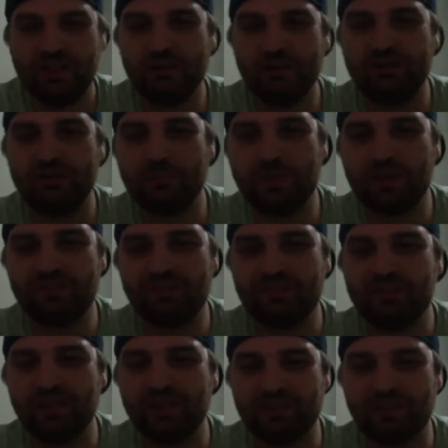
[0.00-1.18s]
was a pick
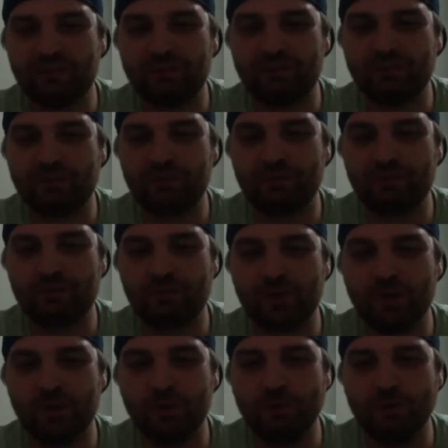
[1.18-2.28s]
six. His first throw.